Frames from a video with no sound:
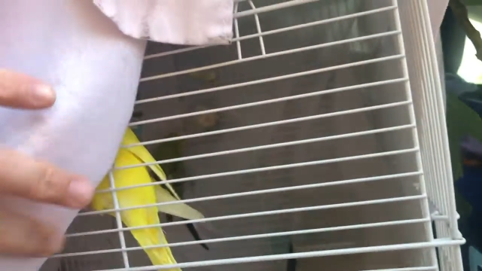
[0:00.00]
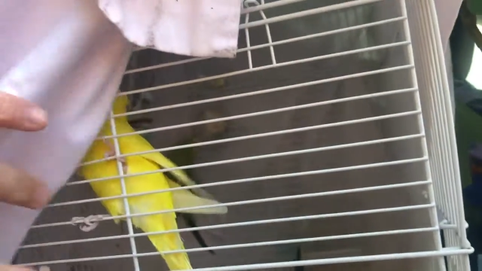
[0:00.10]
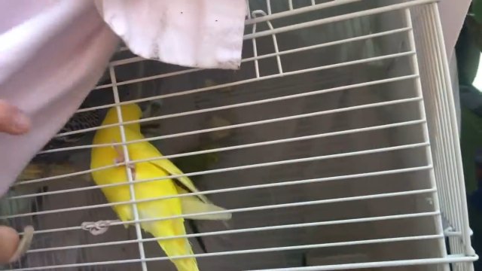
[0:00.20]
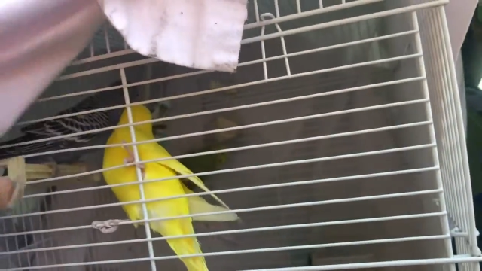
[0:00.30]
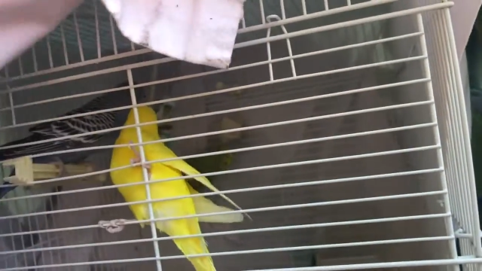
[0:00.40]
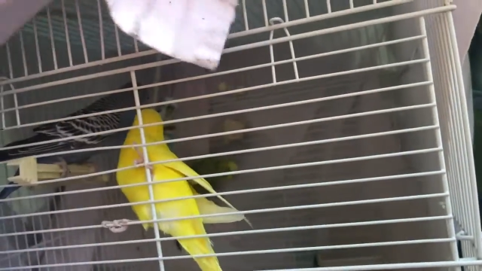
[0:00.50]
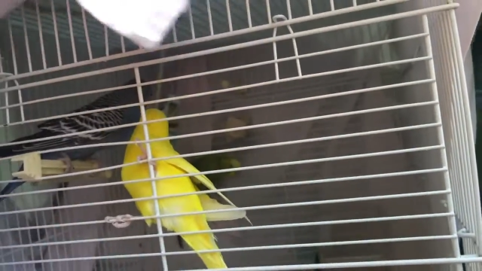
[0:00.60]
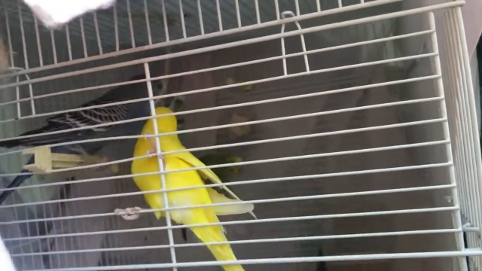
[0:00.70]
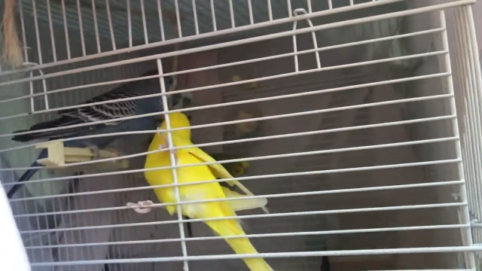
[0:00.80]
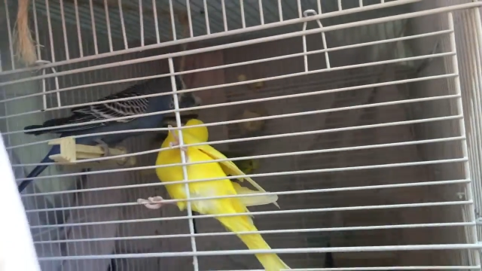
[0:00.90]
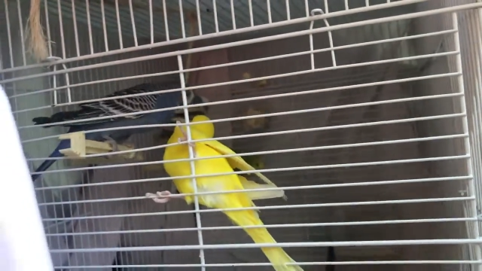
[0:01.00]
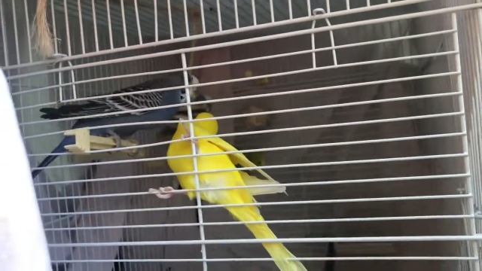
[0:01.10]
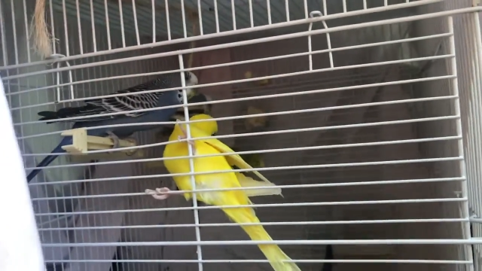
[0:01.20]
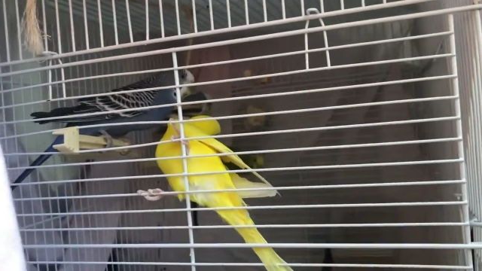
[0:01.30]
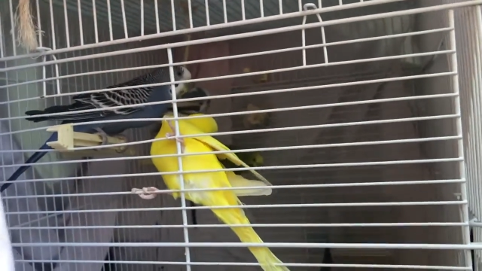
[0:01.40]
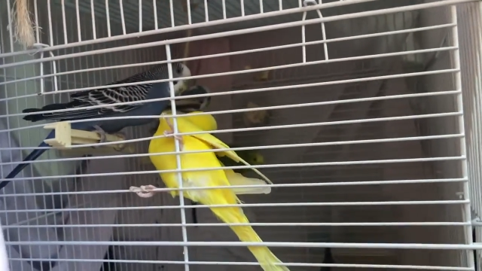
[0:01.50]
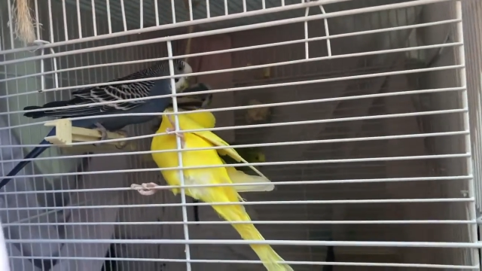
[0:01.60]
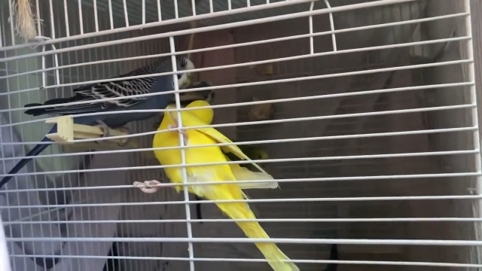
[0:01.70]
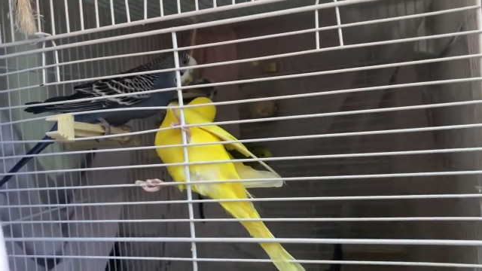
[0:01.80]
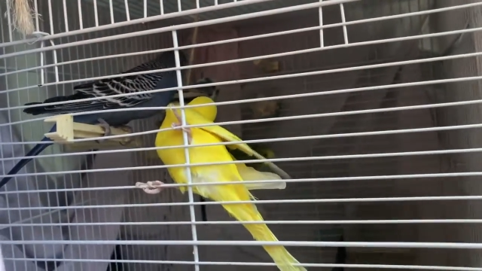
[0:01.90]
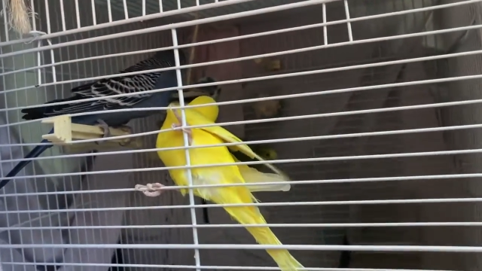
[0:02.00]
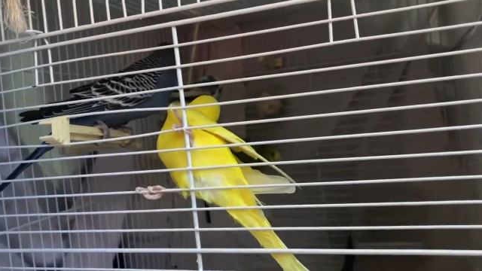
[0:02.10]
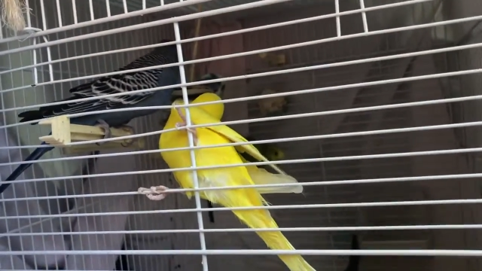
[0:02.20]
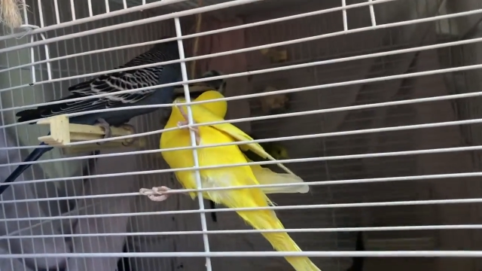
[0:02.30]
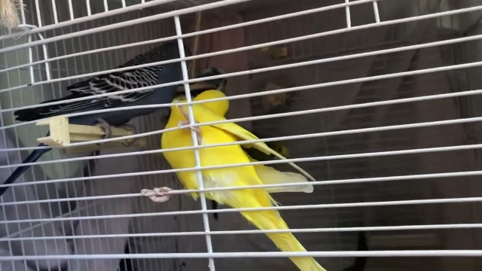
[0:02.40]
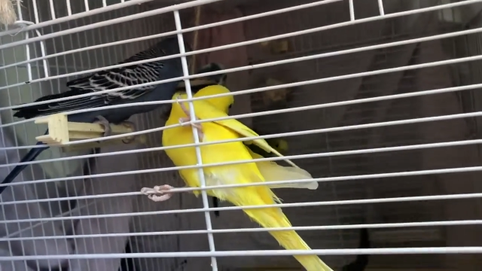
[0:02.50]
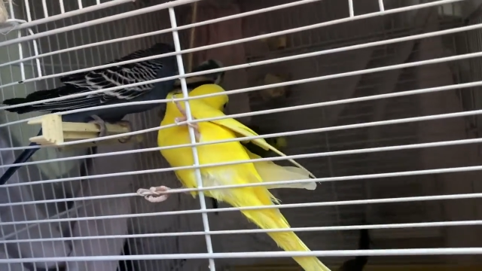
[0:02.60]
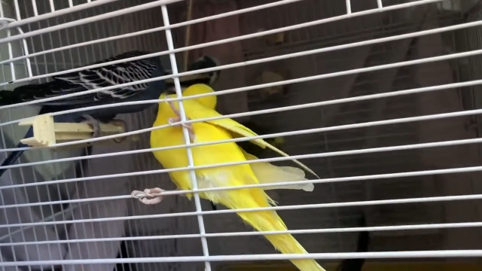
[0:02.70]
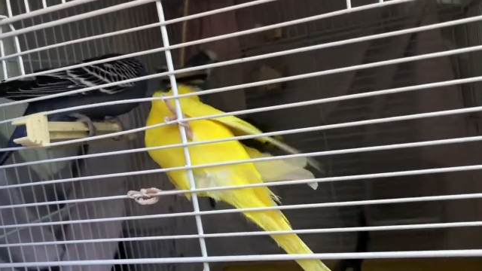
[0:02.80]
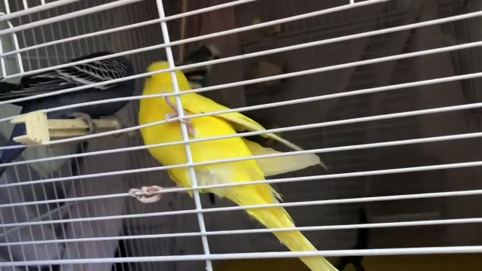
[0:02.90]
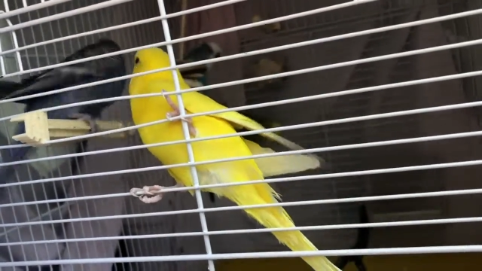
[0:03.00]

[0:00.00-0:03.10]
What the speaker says: No face is visible, so there are no lips to read.